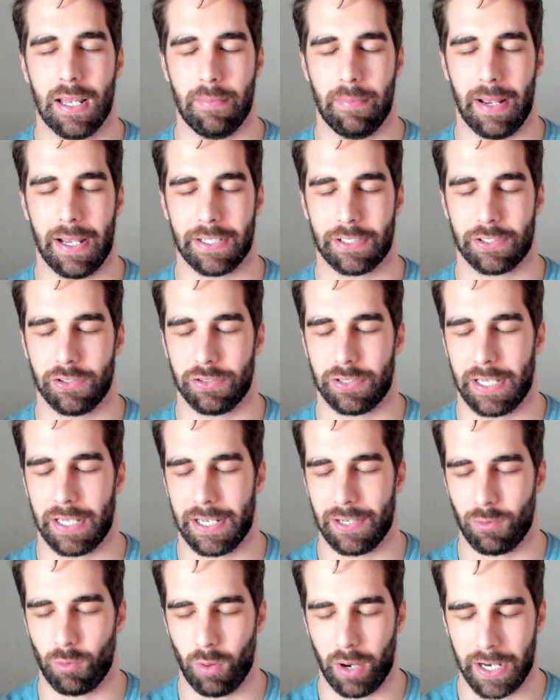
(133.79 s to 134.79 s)
masters,
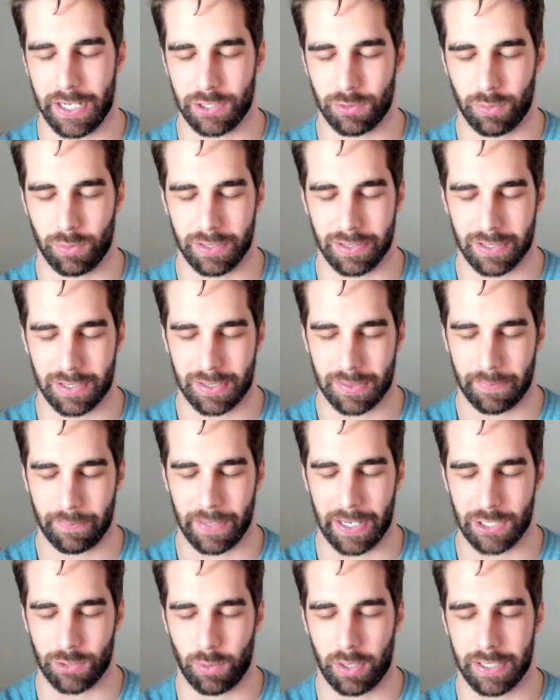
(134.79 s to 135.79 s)
and wise ones,
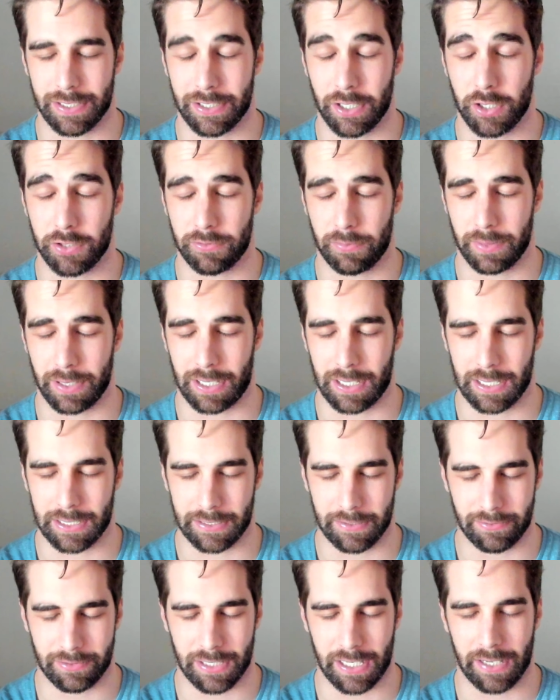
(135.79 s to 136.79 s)
as well as those from the
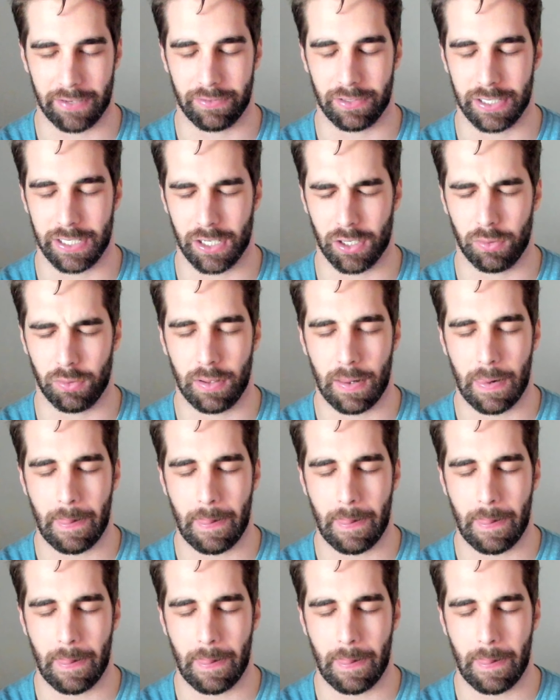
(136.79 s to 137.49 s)
collective sign of Leo.